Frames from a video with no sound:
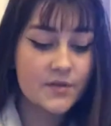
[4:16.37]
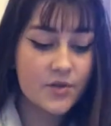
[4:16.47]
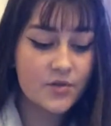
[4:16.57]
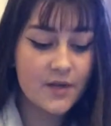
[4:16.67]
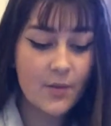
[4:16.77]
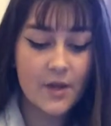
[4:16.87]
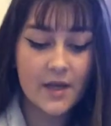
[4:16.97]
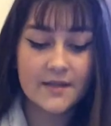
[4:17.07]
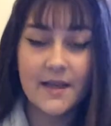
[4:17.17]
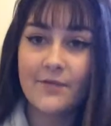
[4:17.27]
social
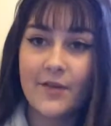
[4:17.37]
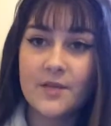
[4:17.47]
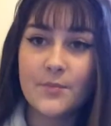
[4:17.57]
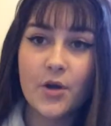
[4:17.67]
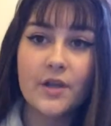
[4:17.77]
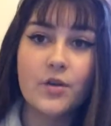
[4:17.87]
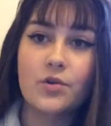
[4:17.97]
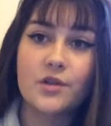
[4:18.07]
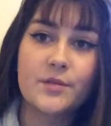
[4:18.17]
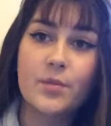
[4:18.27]
networking site Facebook in
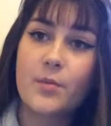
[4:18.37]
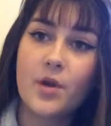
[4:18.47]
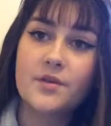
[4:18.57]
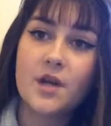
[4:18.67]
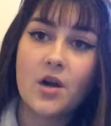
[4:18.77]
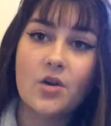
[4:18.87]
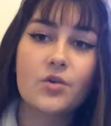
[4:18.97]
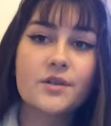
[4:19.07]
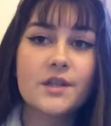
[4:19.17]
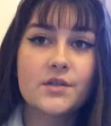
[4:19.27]
order to promote our
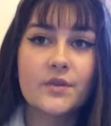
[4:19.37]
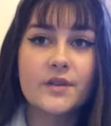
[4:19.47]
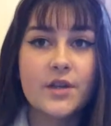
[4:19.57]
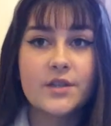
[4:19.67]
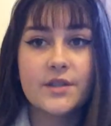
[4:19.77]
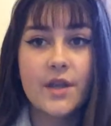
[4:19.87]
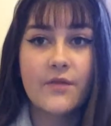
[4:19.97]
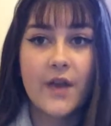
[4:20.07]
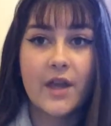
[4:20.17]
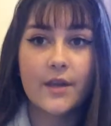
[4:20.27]
audience research
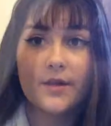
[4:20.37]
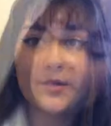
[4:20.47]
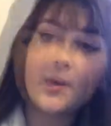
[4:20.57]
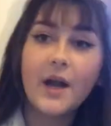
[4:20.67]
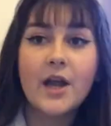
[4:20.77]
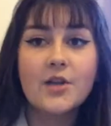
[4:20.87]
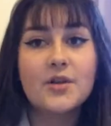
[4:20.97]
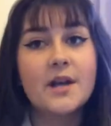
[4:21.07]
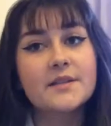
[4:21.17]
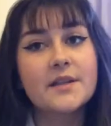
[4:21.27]
survey. By
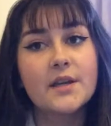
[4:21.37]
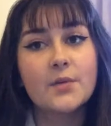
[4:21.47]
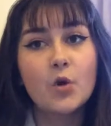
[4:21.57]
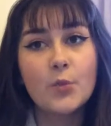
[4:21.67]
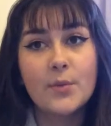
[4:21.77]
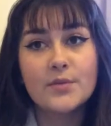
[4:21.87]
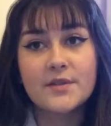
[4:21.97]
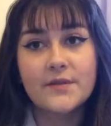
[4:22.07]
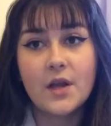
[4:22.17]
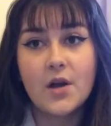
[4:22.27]
attracting more people to
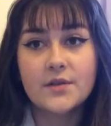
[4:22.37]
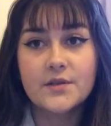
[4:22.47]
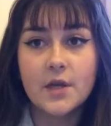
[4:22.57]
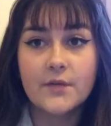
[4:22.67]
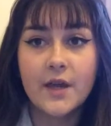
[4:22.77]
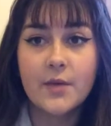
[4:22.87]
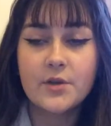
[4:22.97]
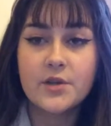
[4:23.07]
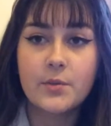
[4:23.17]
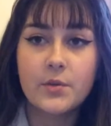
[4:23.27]
fill out our survey,
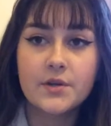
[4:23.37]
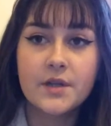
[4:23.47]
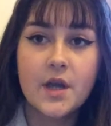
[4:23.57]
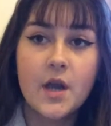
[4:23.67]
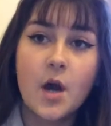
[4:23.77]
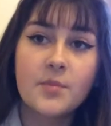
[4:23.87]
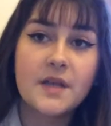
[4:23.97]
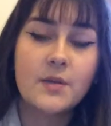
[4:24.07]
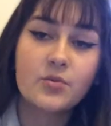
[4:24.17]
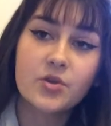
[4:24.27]
we knew we would
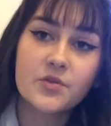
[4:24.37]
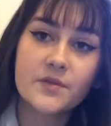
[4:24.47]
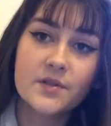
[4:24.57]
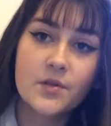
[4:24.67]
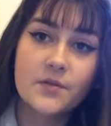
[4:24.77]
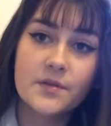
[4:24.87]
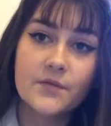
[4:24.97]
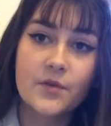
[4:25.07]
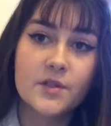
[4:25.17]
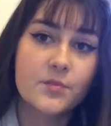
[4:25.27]
obtain broader results,
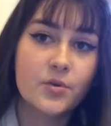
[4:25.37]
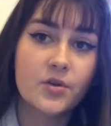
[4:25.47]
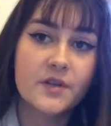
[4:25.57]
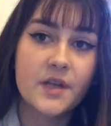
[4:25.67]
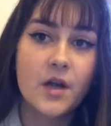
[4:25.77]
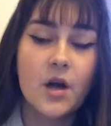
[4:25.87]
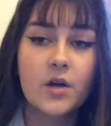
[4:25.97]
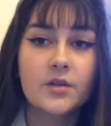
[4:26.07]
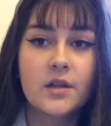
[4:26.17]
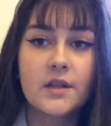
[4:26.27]
thus broadening
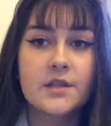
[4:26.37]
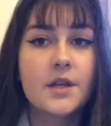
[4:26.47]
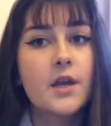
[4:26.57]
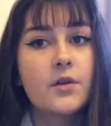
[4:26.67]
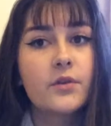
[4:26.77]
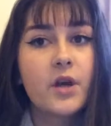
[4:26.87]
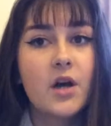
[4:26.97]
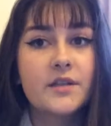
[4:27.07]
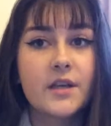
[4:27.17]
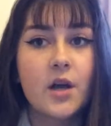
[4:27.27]
our knowledge
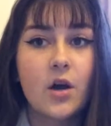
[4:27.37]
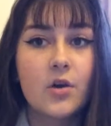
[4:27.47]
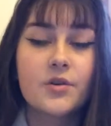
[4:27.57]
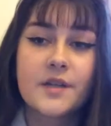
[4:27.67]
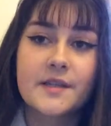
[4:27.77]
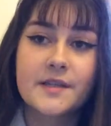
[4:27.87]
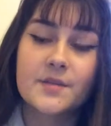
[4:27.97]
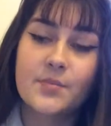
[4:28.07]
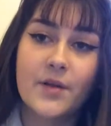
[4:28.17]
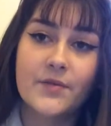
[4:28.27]
regarding our
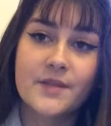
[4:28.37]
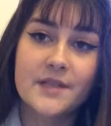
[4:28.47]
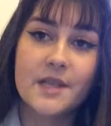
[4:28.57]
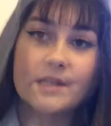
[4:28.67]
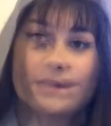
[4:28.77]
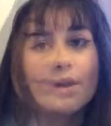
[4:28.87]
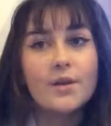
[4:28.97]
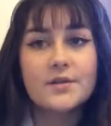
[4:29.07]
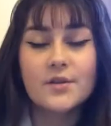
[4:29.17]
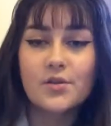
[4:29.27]
audience's preferences.
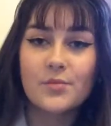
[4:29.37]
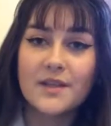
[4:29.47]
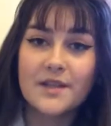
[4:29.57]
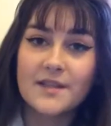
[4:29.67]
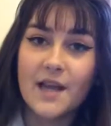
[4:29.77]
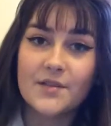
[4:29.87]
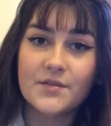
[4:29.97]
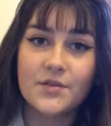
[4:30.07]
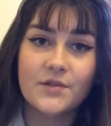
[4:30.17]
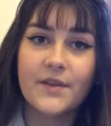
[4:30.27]
Social media sites
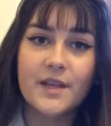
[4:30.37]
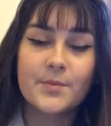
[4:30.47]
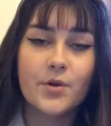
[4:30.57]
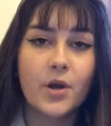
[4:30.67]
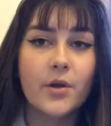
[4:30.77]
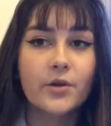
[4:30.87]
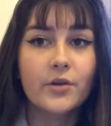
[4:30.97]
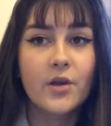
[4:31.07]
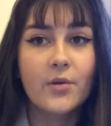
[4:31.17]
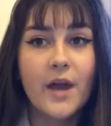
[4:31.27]
such as Facebook are a
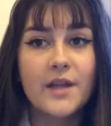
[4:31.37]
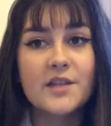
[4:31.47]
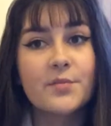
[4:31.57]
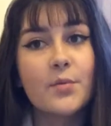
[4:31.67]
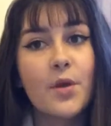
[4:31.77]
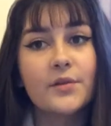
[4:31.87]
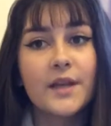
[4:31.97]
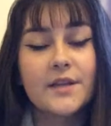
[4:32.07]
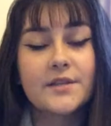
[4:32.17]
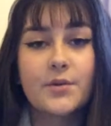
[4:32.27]
great way to promote
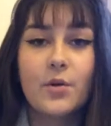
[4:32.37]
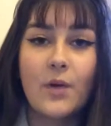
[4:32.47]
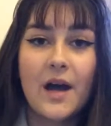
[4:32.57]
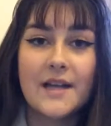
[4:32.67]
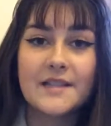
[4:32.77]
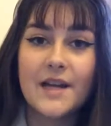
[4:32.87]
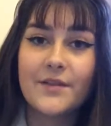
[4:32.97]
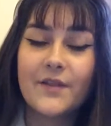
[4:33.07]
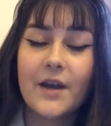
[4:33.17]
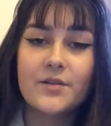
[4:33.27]
links to a wide
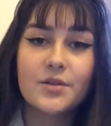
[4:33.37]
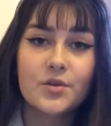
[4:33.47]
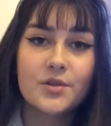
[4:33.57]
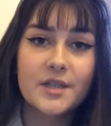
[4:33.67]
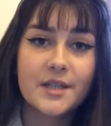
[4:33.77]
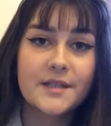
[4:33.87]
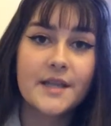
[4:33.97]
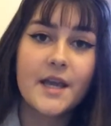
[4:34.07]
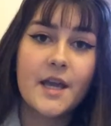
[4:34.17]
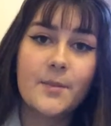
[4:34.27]
and varied audience,
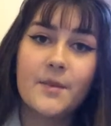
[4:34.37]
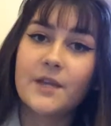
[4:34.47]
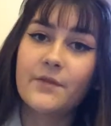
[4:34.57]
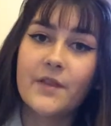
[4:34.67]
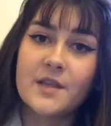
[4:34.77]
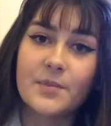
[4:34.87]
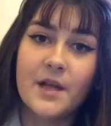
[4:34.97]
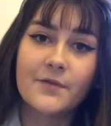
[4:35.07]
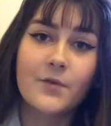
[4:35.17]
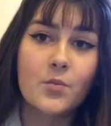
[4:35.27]
meaning that this
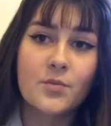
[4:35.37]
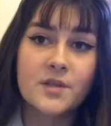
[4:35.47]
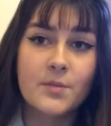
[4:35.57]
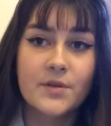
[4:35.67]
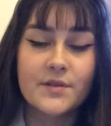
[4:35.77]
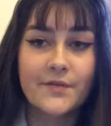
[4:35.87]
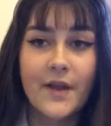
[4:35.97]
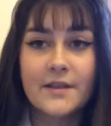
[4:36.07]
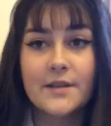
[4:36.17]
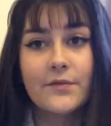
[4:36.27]
platform was the most
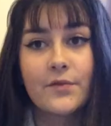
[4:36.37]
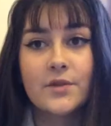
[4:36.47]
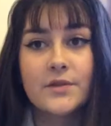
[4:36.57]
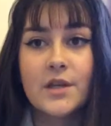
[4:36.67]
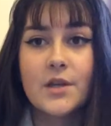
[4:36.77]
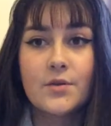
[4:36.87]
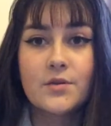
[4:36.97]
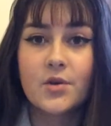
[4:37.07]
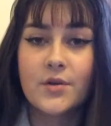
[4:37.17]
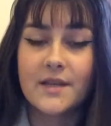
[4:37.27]
effective for us to use
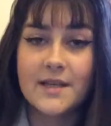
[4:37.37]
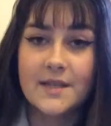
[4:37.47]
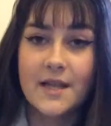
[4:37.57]
during this